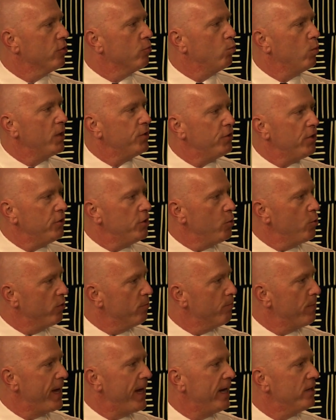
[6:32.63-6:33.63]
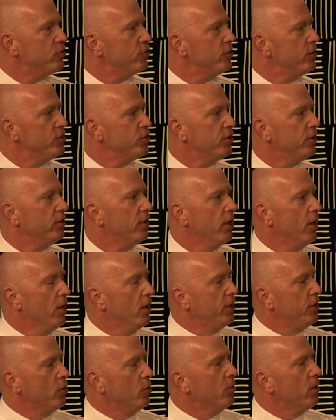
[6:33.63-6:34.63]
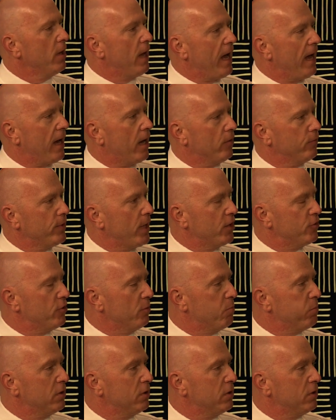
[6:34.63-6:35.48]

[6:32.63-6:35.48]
and what to do with matches and how not to